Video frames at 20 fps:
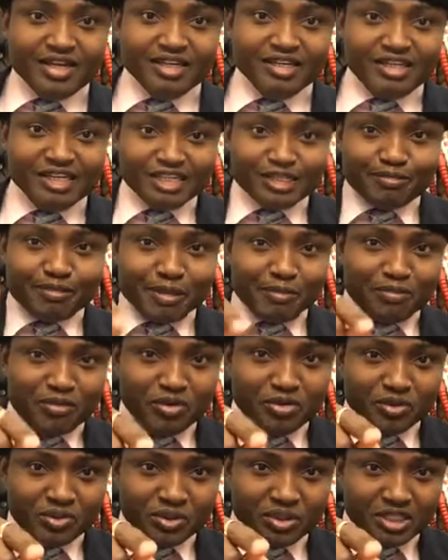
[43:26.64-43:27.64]
These
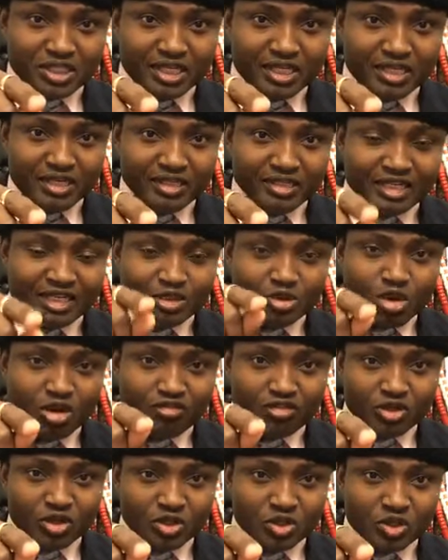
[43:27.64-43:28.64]
people you see, these
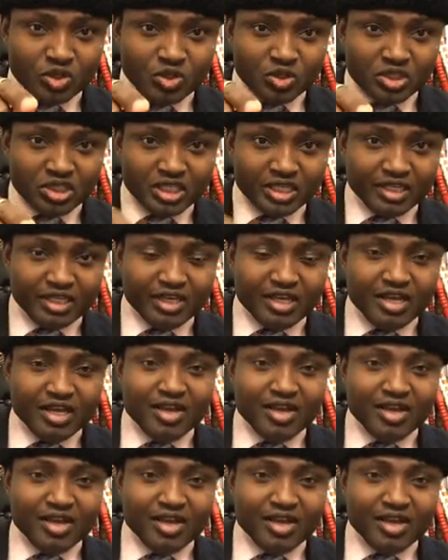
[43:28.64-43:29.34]
governors you see,